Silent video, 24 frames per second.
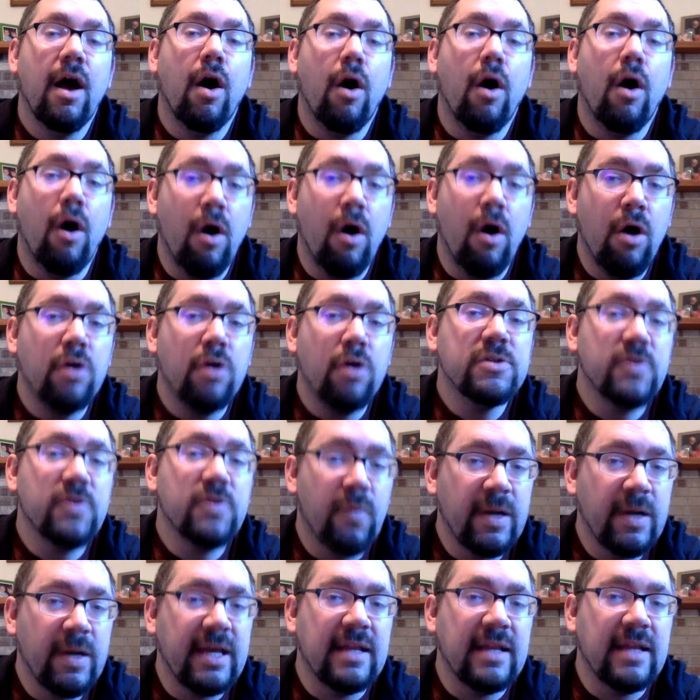all
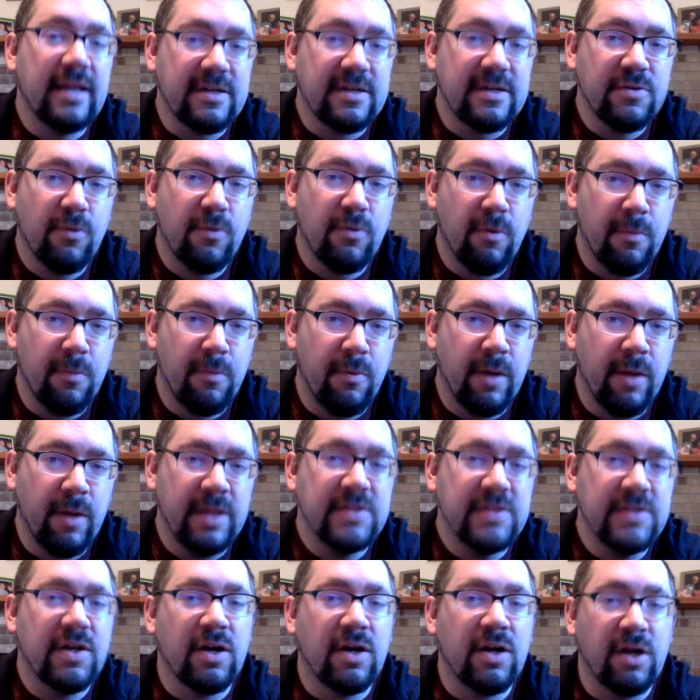20 electoral points
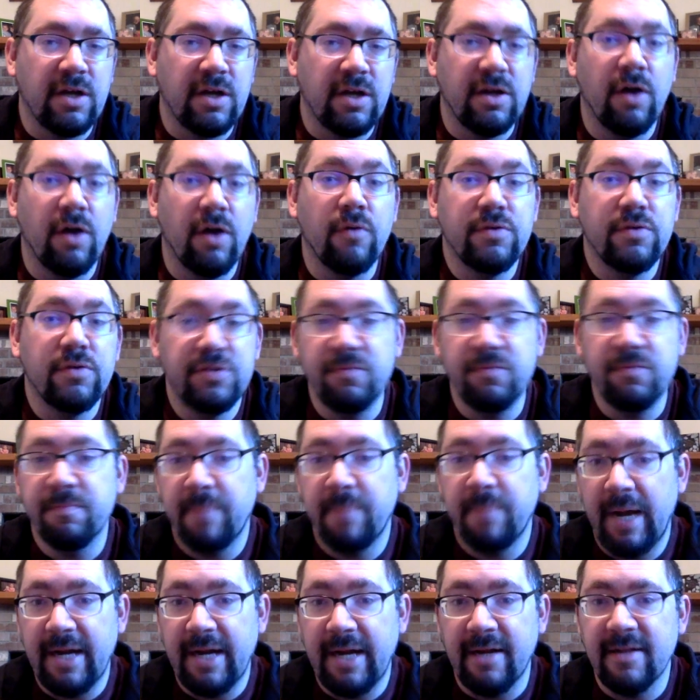are going to go to
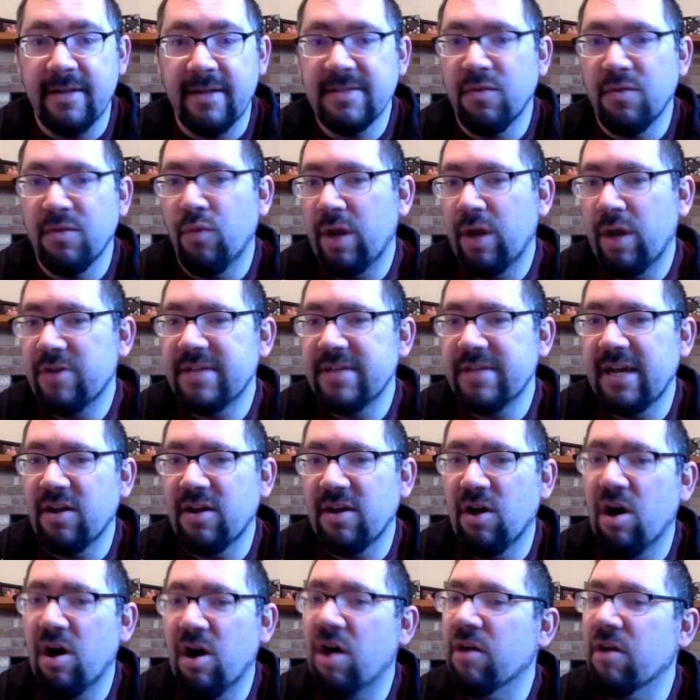Biden. It's a
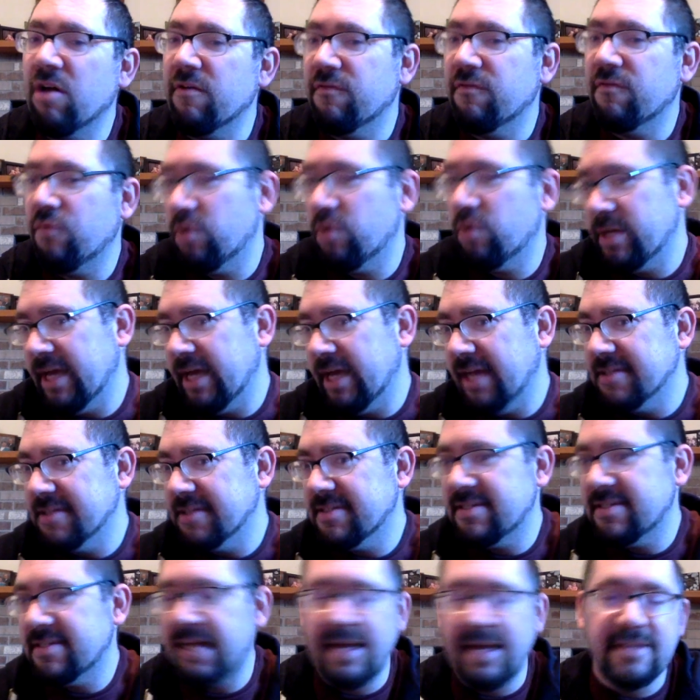winner-take-all in 48
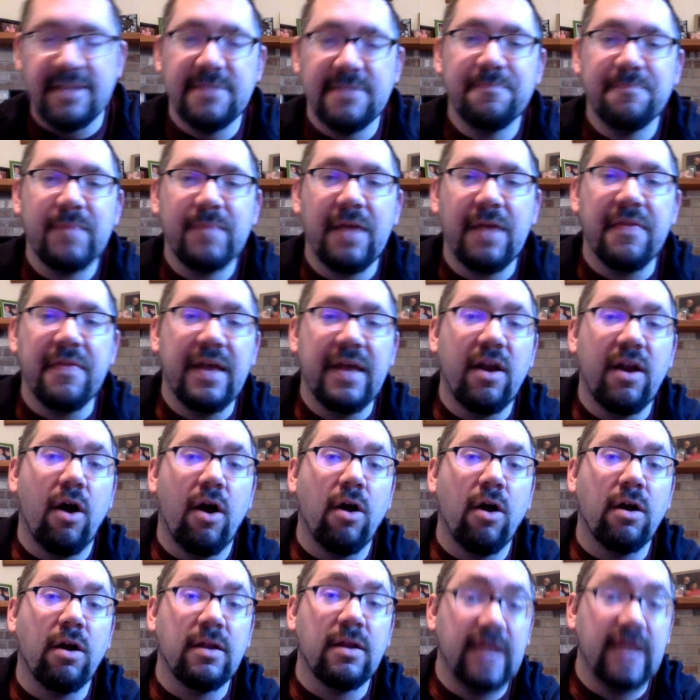states. But then
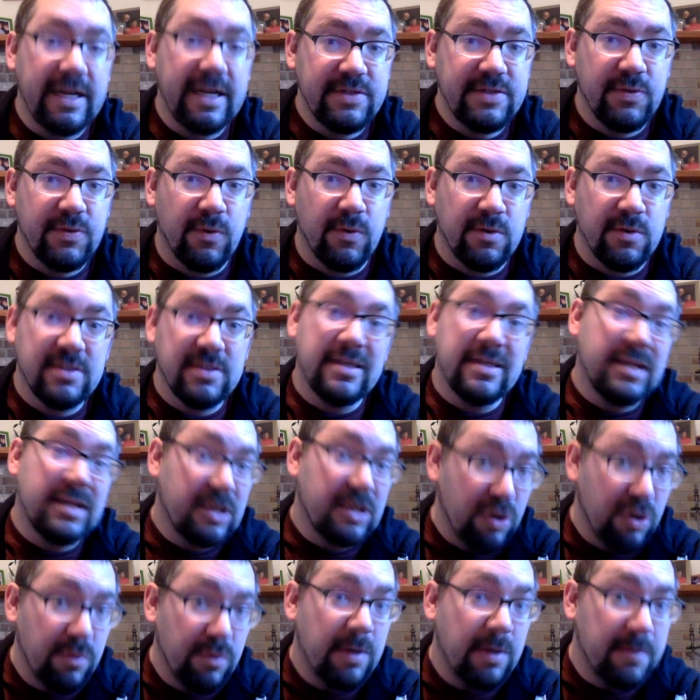our electors,
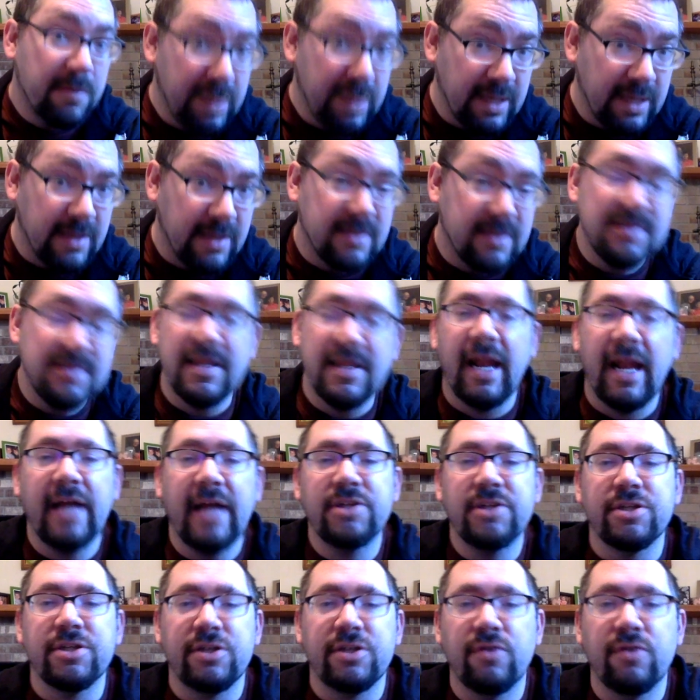human beings that
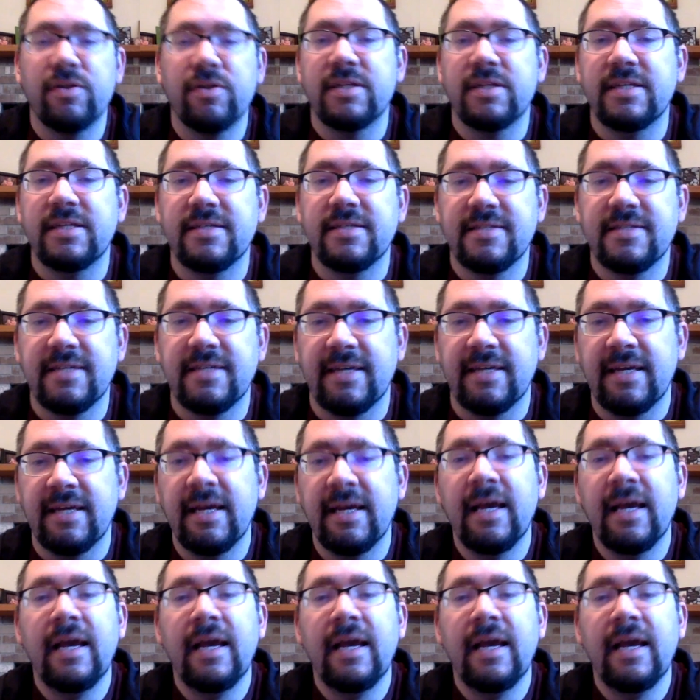actually go to D.C.,